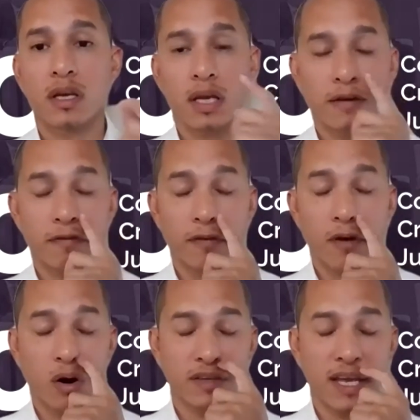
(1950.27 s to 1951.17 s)

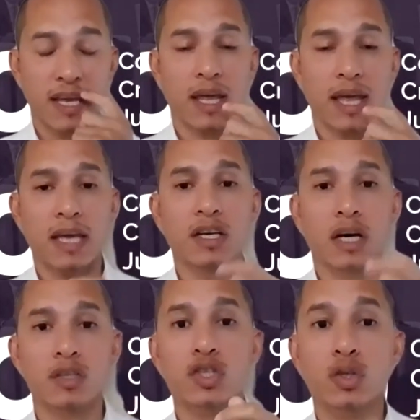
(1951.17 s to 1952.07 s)
involved in a
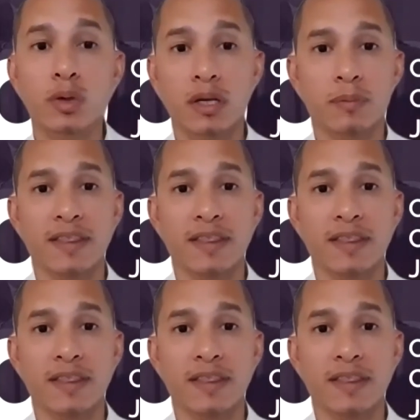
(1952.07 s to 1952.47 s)
gun shooting,